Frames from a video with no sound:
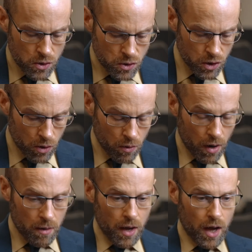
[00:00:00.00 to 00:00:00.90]

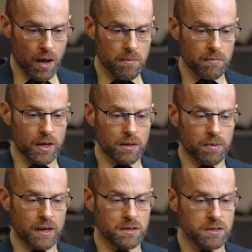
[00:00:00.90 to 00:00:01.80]
So uh, many
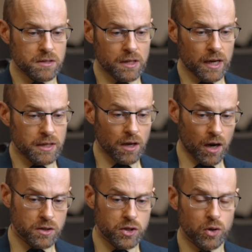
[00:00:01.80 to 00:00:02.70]
patients that I
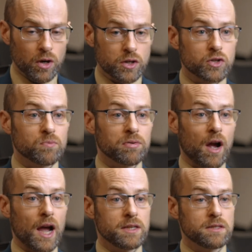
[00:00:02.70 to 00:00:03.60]
talk to are
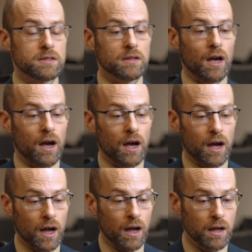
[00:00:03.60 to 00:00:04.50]
surprised.
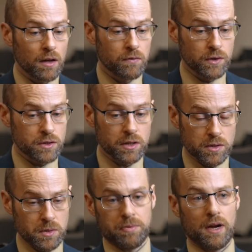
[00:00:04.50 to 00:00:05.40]
Uh, first, they're
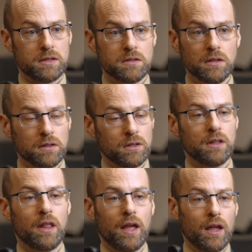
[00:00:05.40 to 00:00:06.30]
surprised to
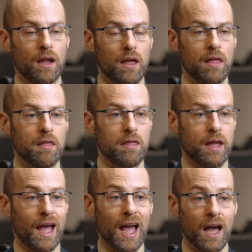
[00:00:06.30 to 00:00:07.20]
learn they they
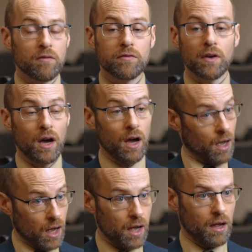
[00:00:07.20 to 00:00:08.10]
have
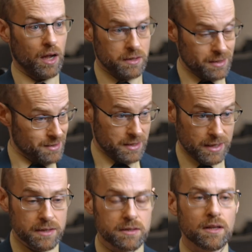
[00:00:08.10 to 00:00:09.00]
a, a,
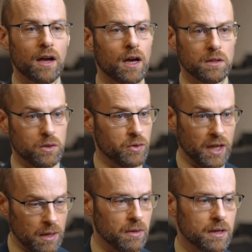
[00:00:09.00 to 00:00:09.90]
disease.
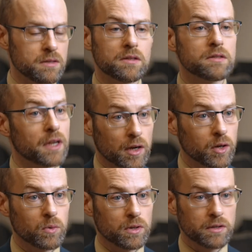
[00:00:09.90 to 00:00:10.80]
Leukemia is a
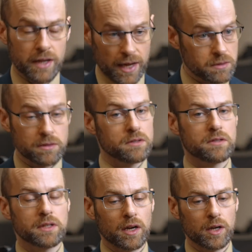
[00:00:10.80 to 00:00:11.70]
scary word. Cancer is a
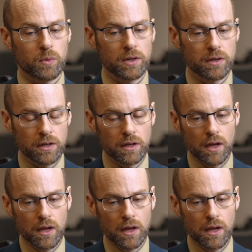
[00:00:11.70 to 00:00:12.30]
scary word,